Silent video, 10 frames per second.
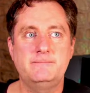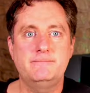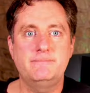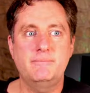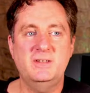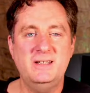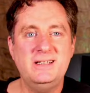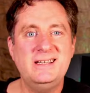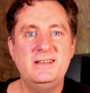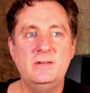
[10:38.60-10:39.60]

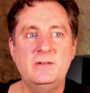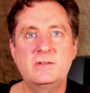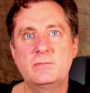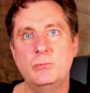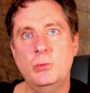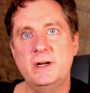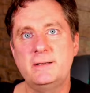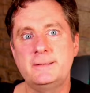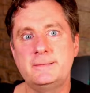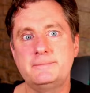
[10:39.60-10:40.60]
CDs,
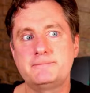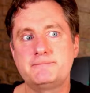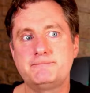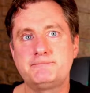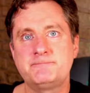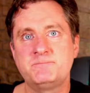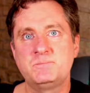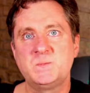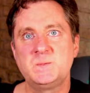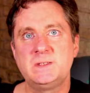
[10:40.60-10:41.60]
well,
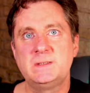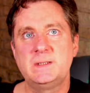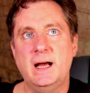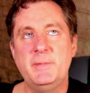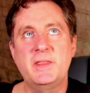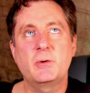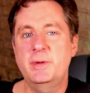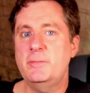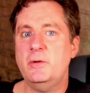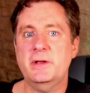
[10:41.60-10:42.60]
I mean, there were
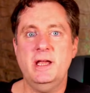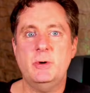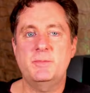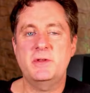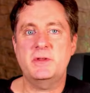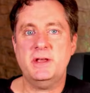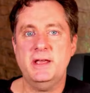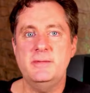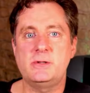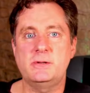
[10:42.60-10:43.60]
people that came up to the
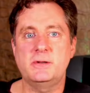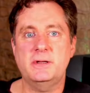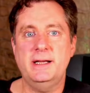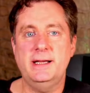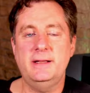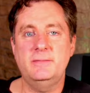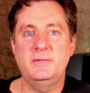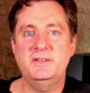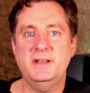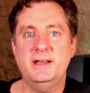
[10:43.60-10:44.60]
table and
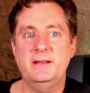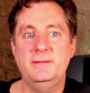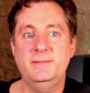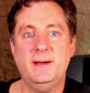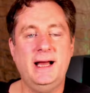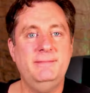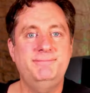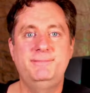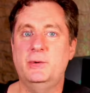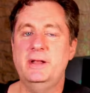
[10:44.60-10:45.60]
said, I
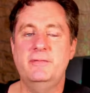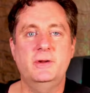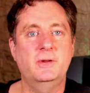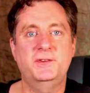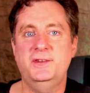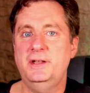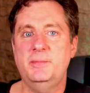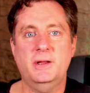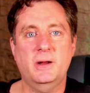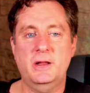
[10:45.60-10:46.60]
don't even own a CD
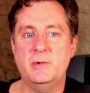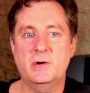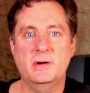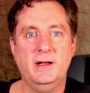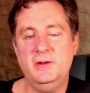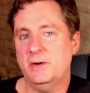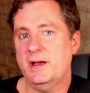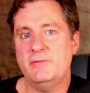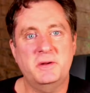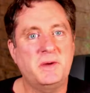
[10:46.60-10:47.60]
player anymore. I don't
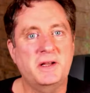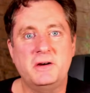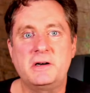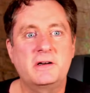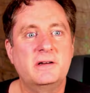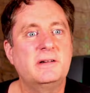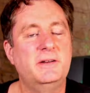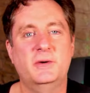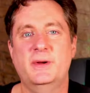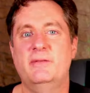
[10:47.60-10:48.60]
have one in my car. I
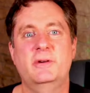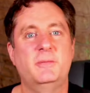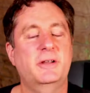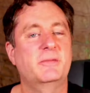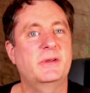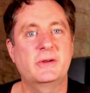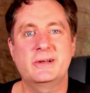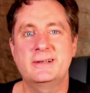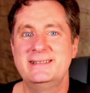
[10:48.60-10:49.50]
don't have one on my computer.